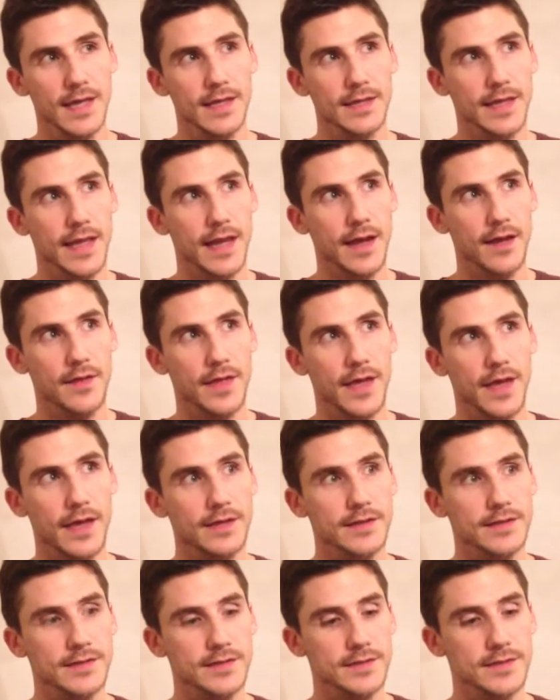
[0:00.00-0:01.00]
Now
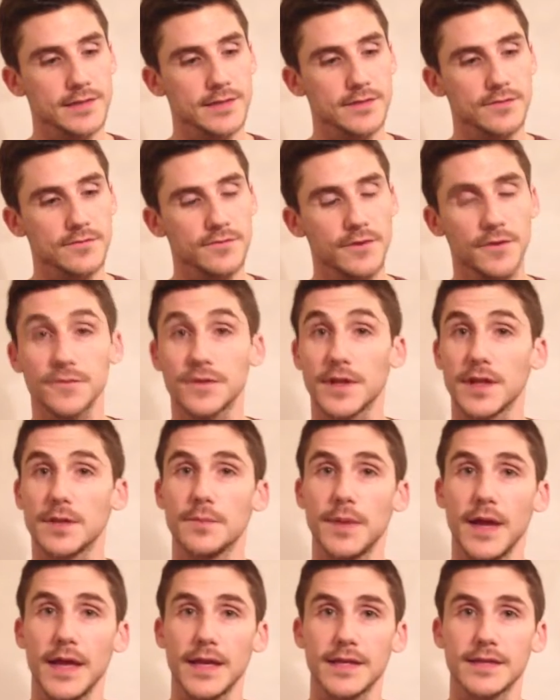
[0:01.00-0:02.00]
that's
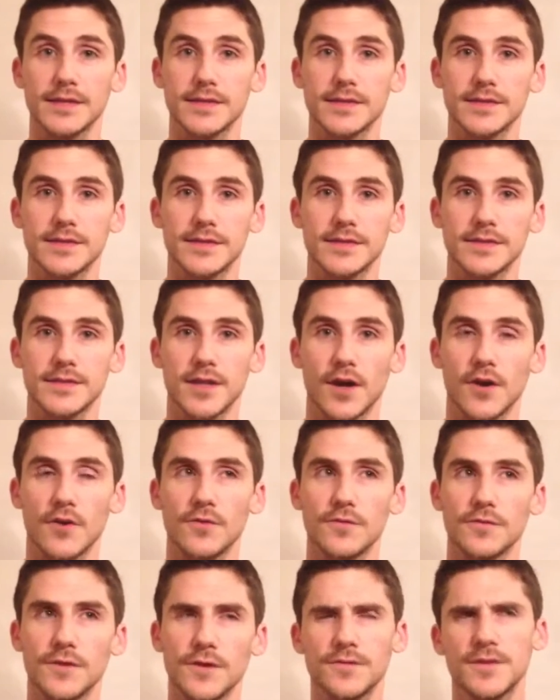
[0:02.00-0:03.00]
15 pennies. So
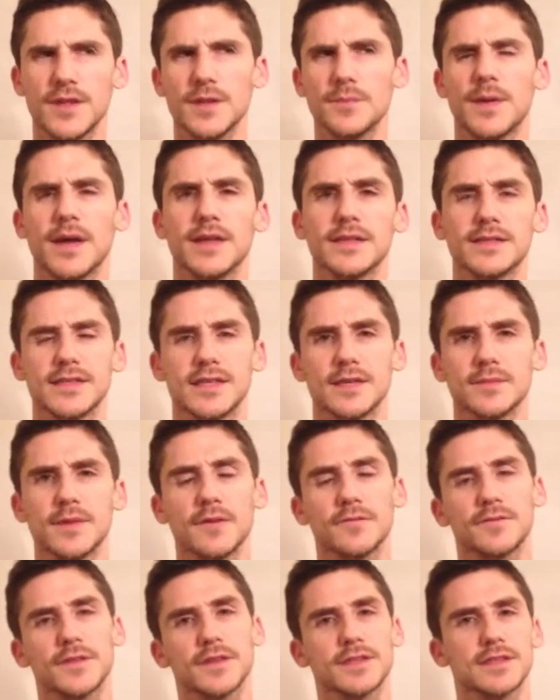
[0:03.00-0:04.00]
15 pence in a
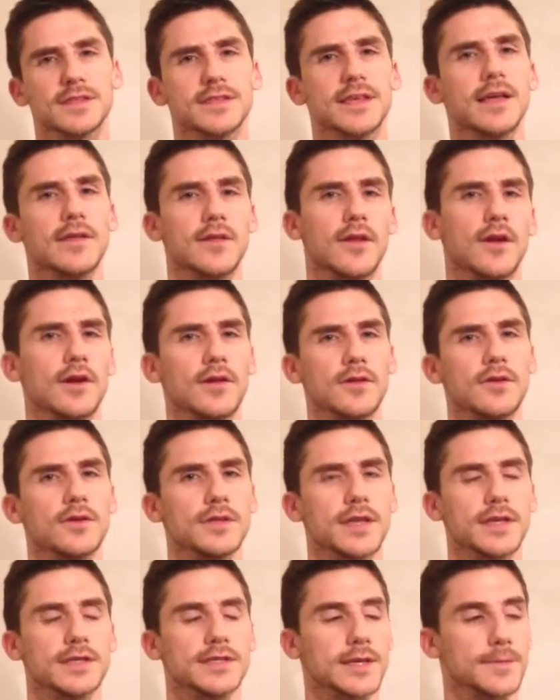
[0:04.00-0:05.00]
month doesn't sound like a lot,
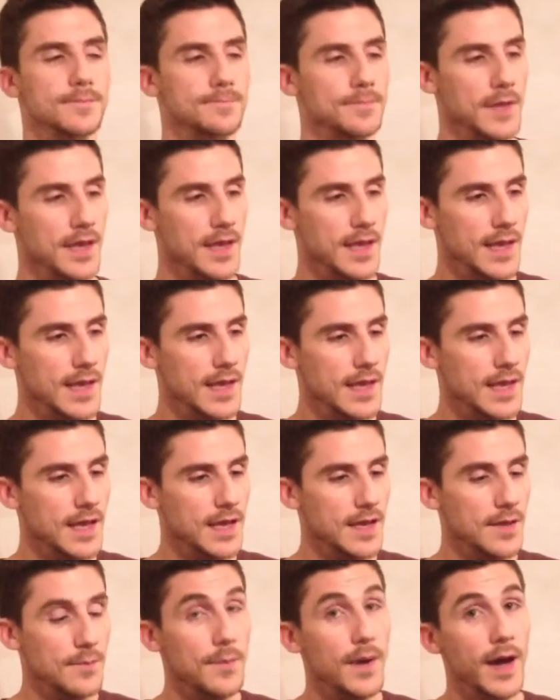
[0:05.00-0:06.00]
does it?
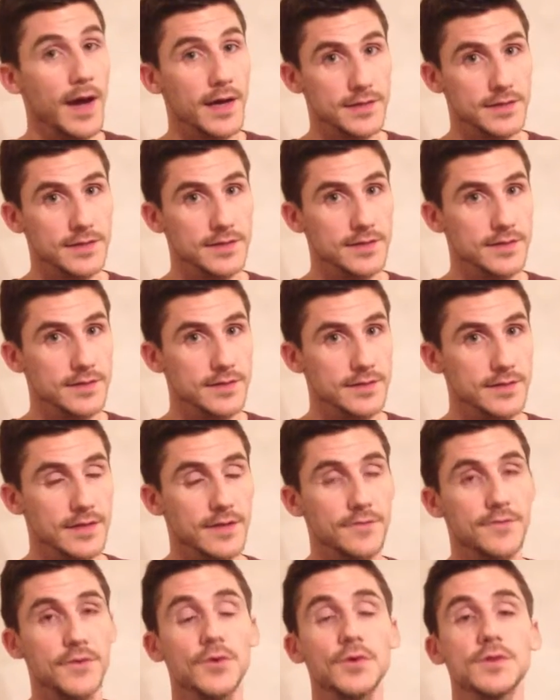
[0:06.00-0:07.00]
But
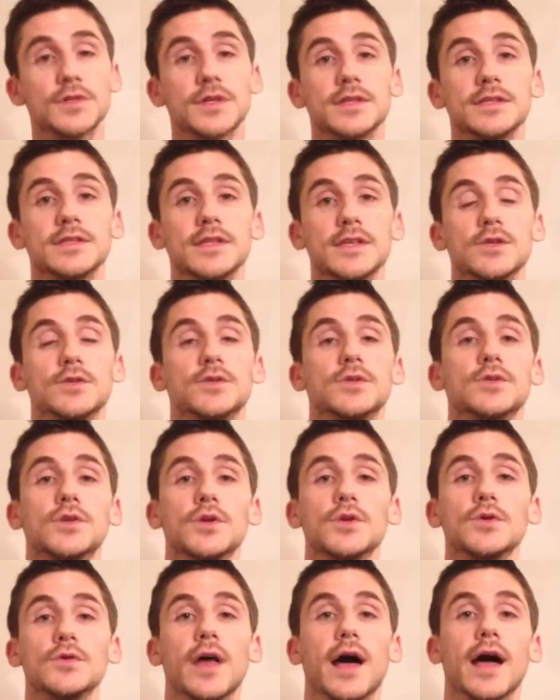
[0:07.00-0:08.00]
if you were to continue to
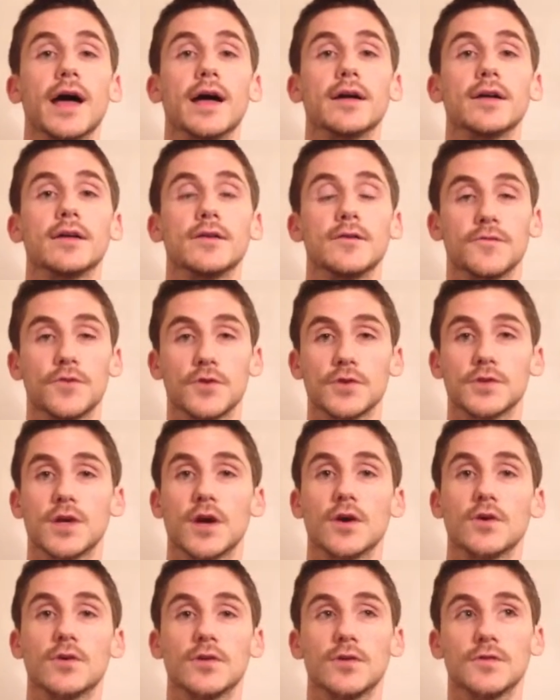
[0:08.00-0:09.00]
do that for a
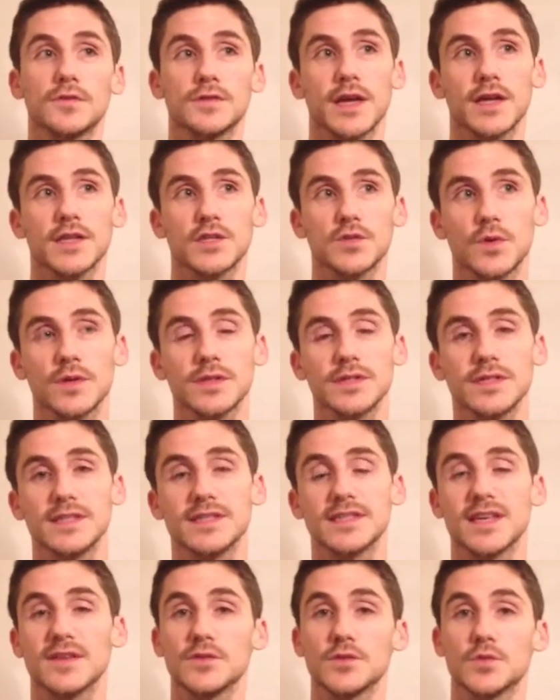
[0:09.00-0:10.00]
total of, say,
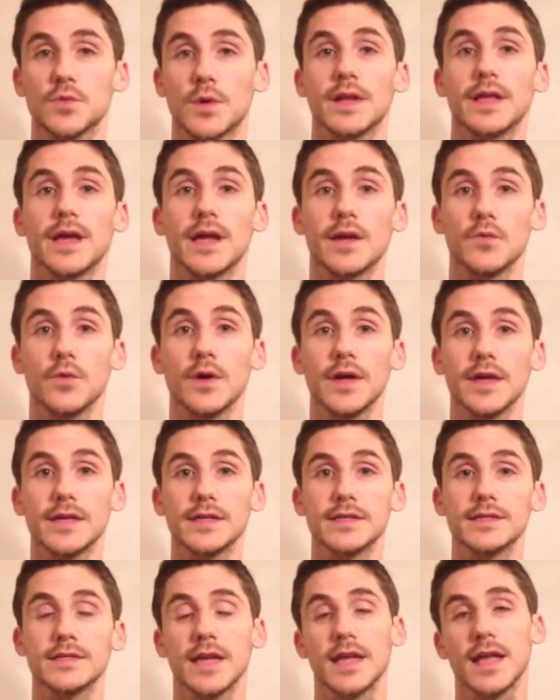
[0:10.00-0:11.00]
27, 28
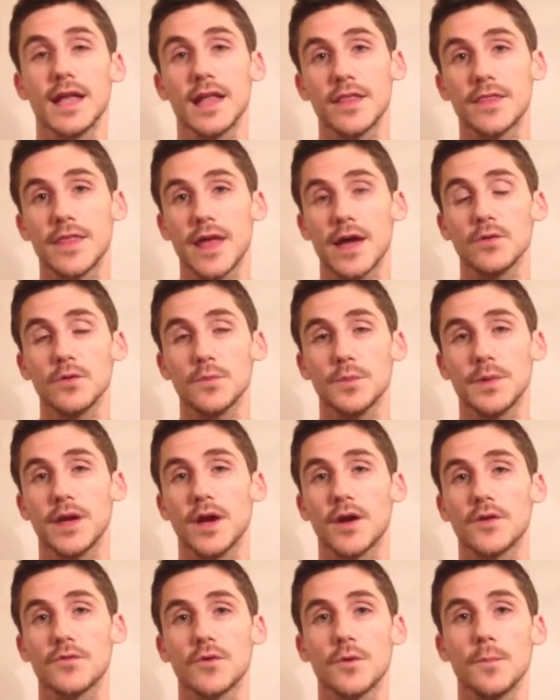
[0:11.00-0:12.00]
weeks, that would be
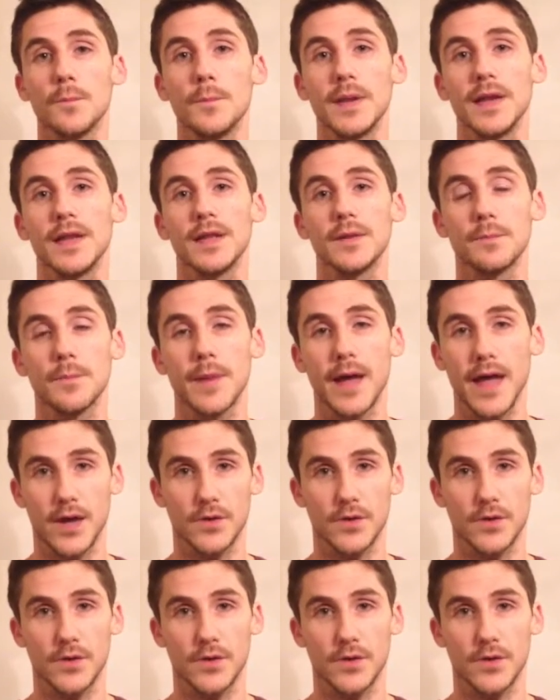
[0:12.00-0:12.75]
over £1 million.